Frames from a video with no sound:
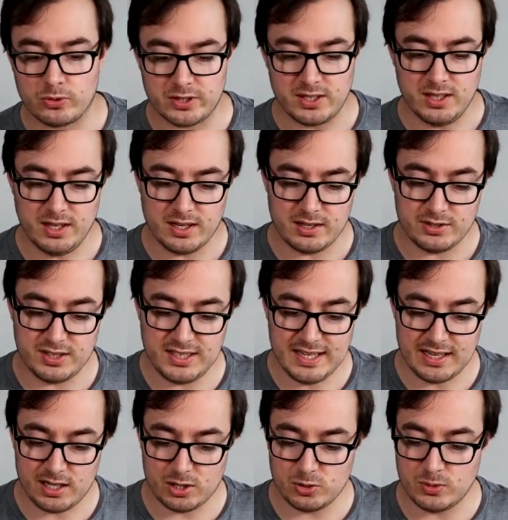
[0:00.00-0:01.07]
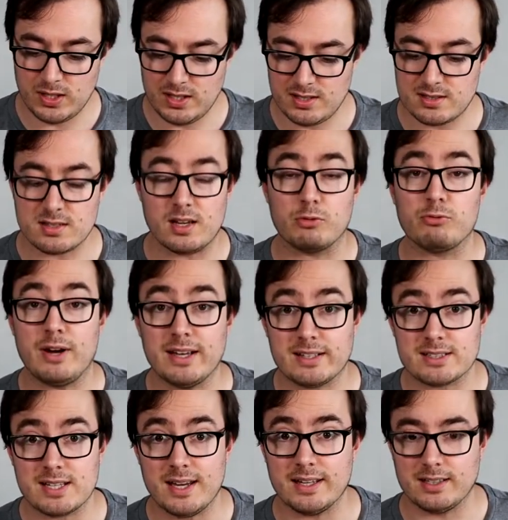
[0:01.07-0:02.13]
the yellow is a
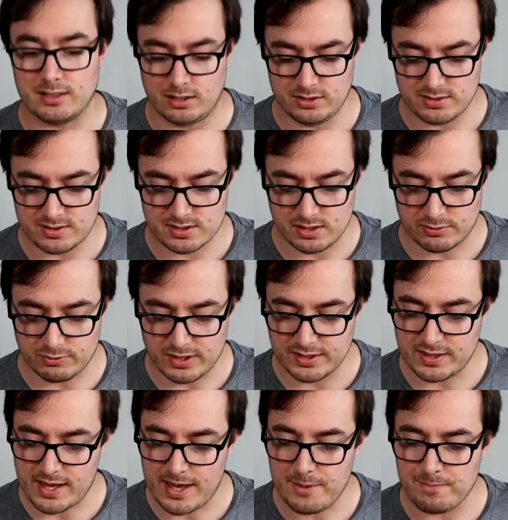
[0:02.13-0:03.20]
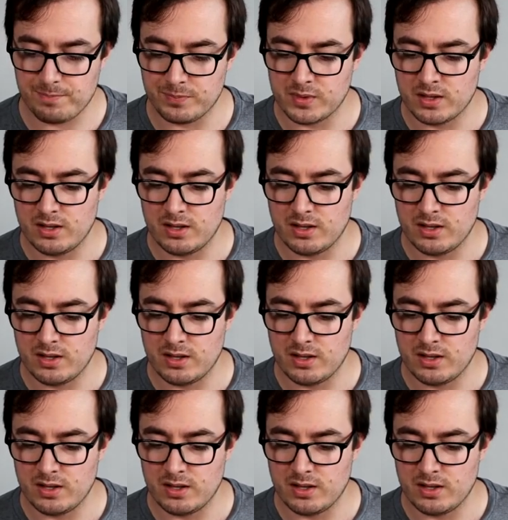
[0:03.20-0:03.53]
rectangle and stuff like that.